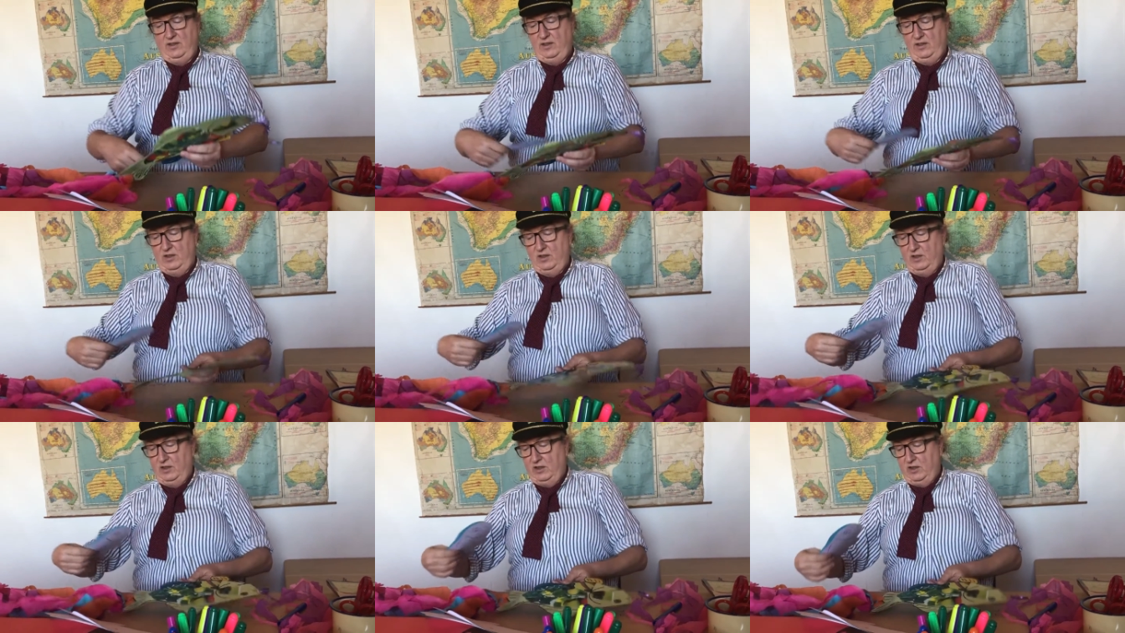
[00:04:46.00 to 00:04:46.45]

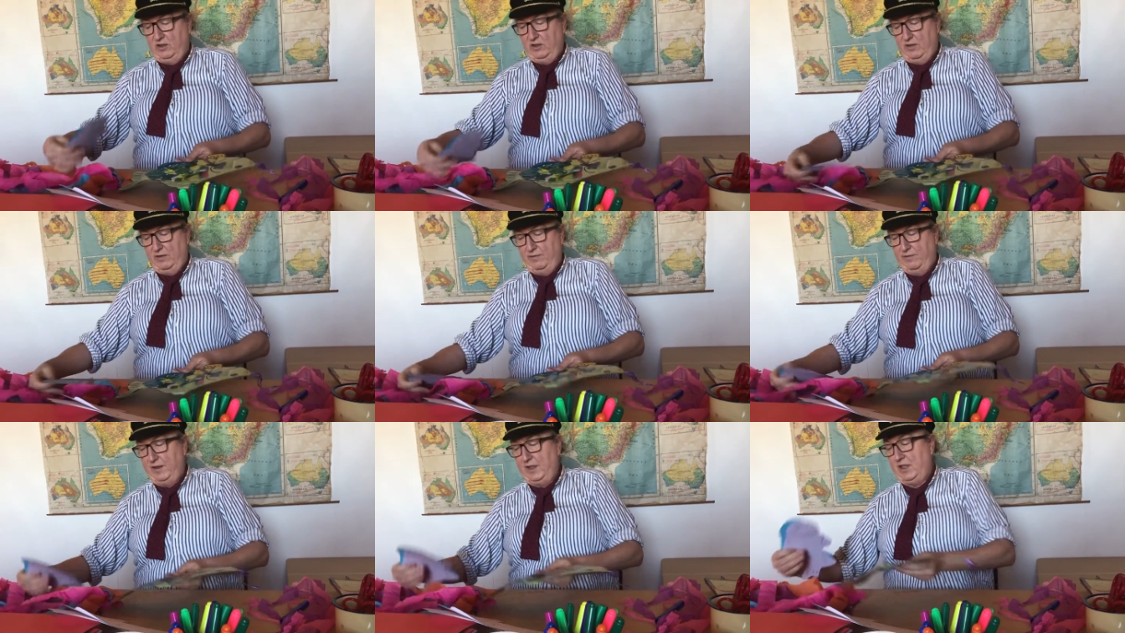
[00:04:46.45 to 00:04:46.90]
to do
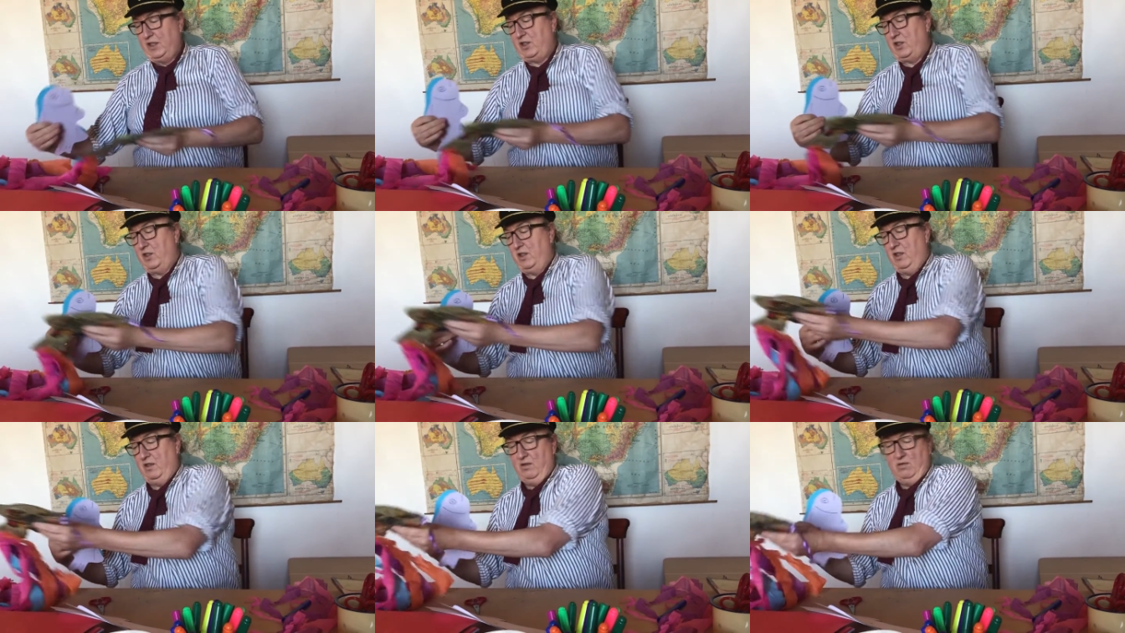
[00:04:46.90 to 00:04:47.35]
the fish?
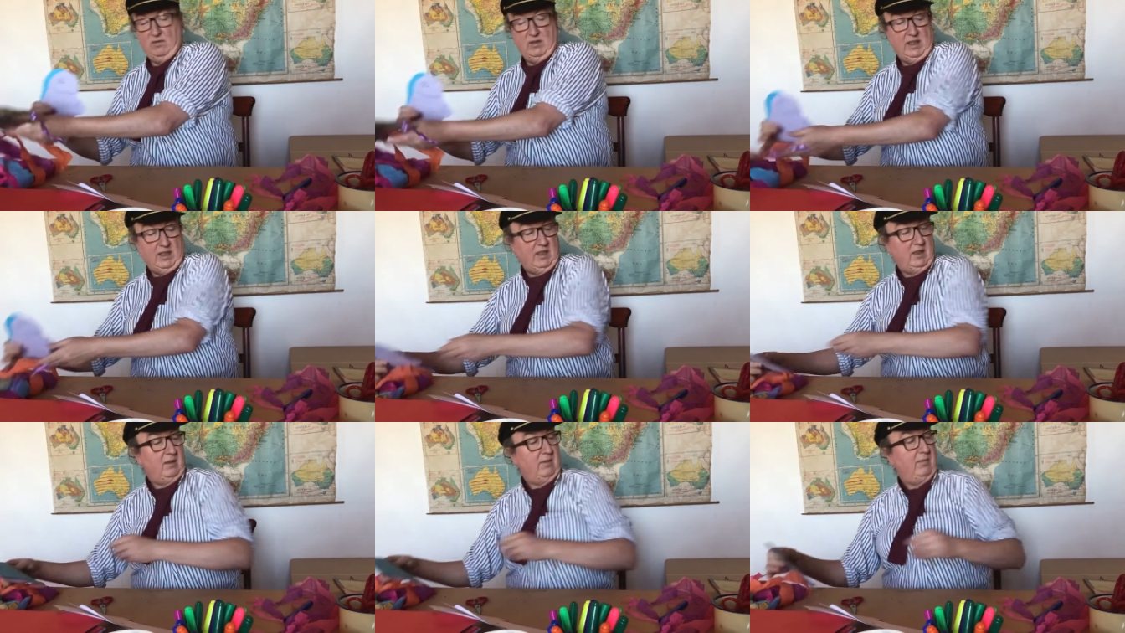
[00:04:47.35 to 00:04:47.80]

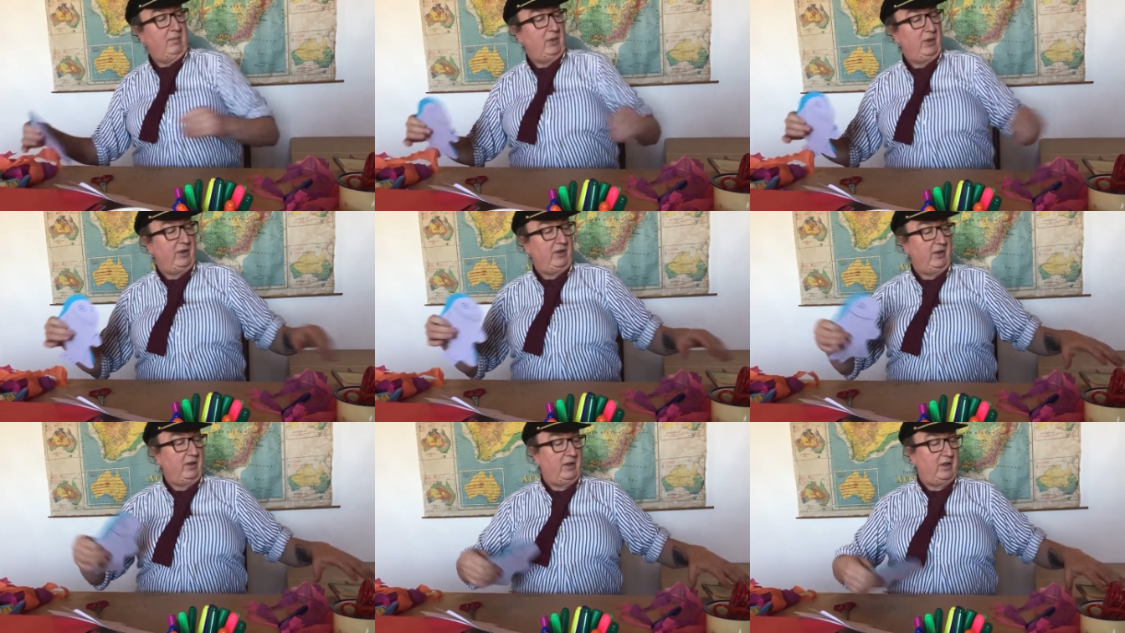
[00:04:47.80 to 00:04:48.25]
Well,
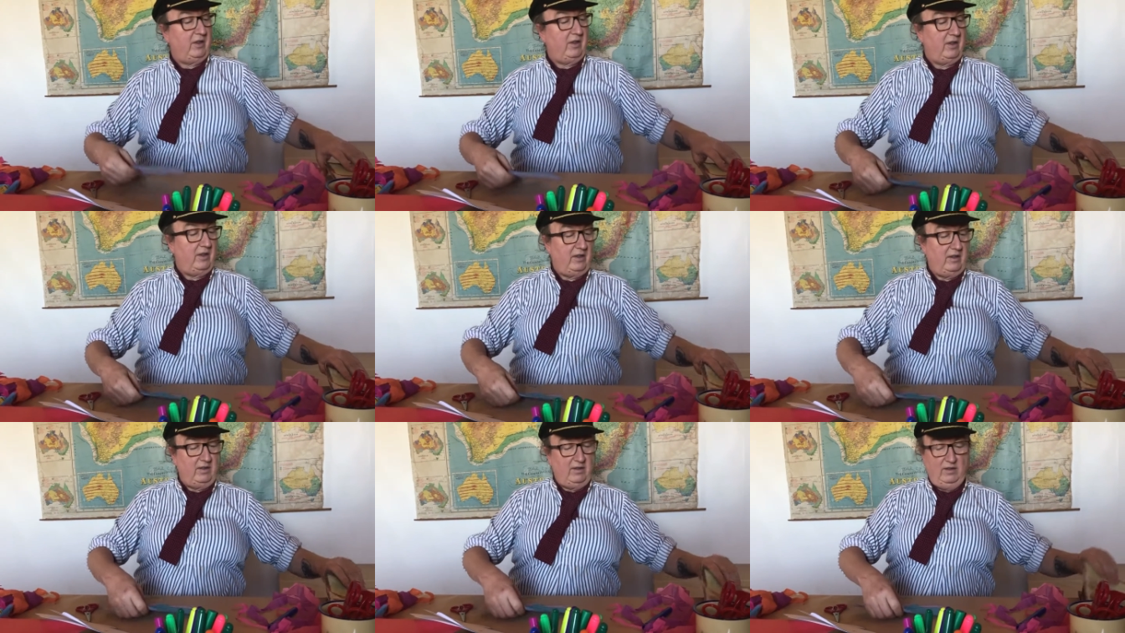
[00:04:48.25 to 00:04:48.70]
boys and
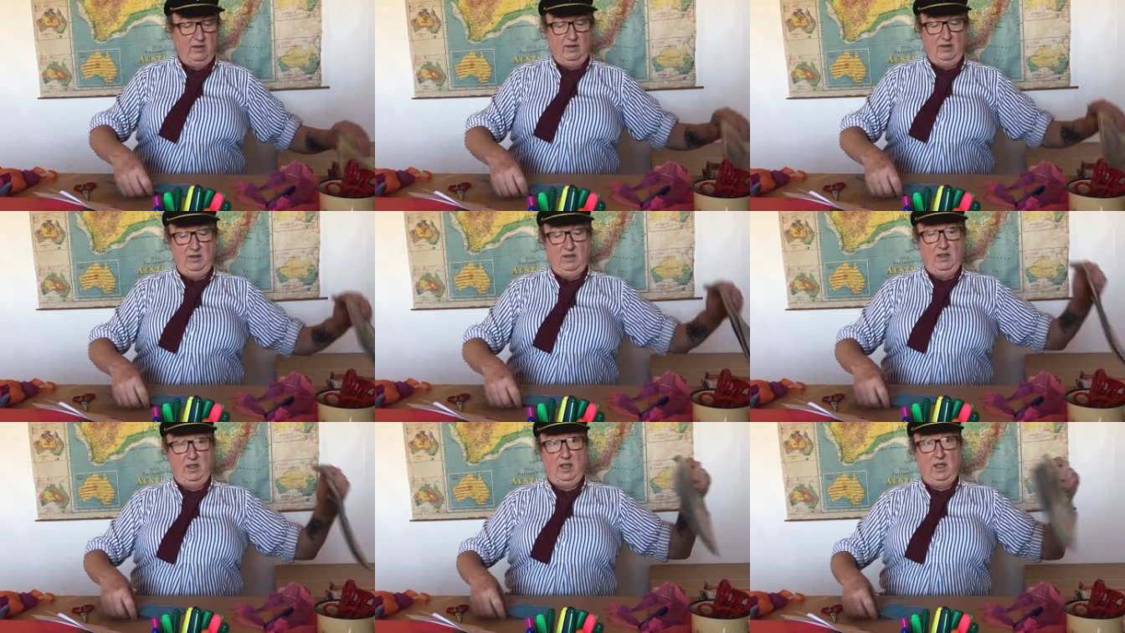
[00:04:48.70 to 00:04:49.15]
girls,
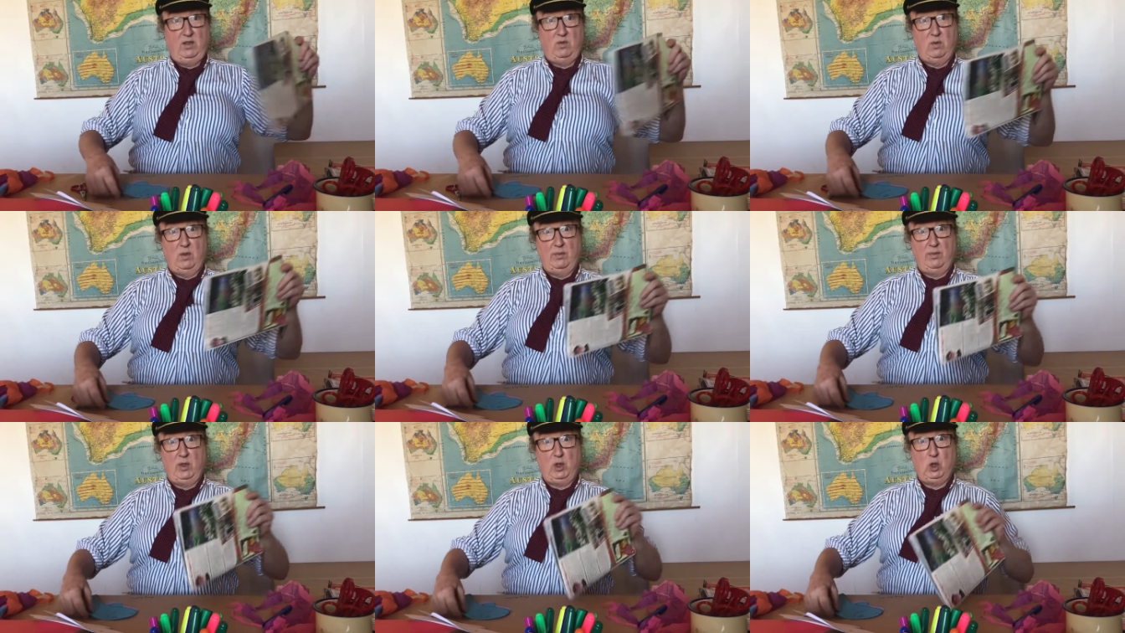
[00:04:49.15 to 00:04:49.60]
it's
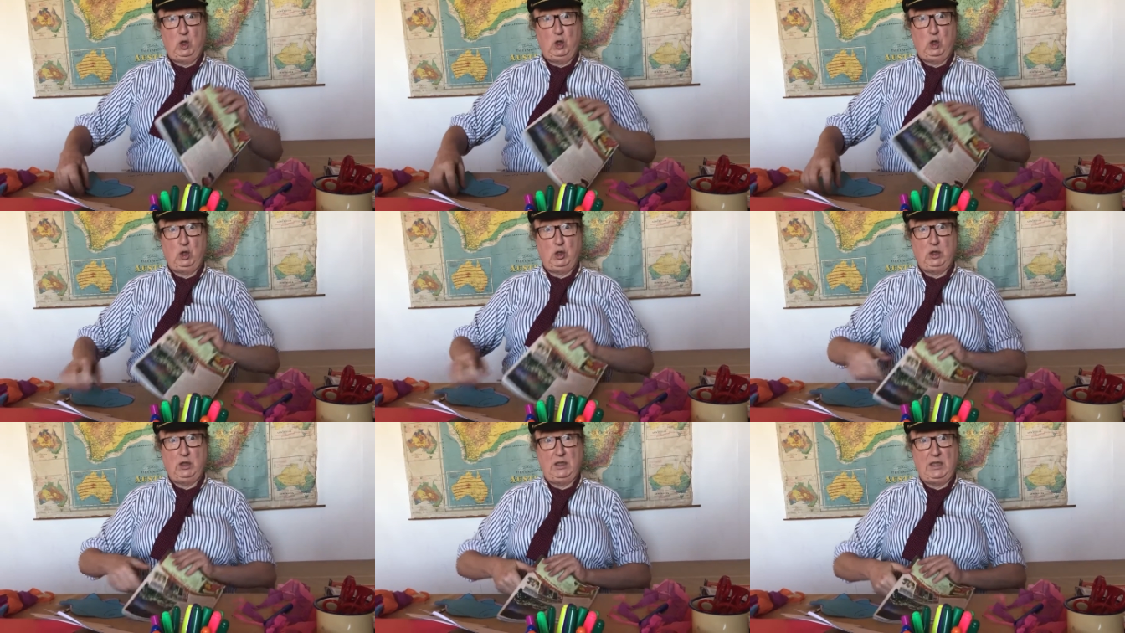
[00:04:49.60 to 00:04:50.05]
what we
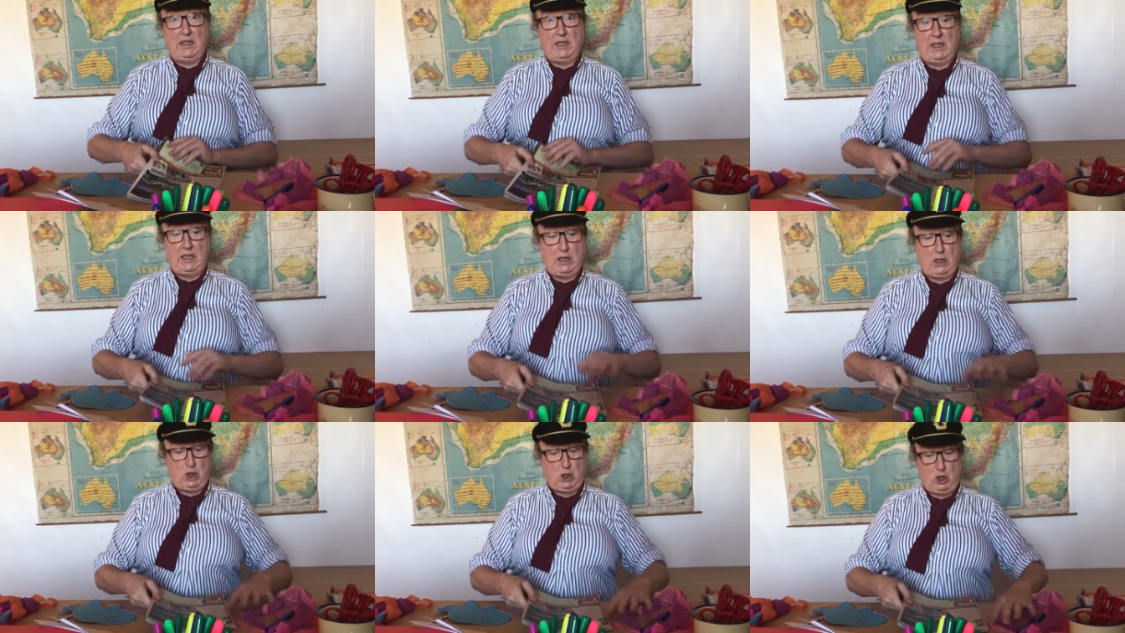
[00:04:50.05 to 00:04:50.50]
call
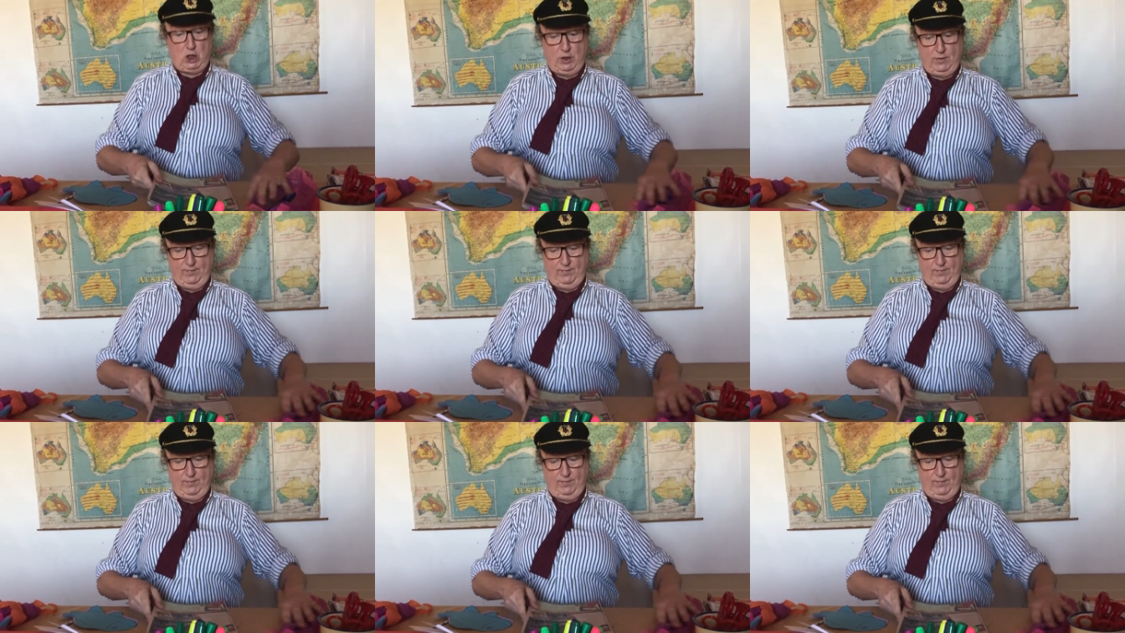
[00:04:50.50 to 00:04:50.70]
collage.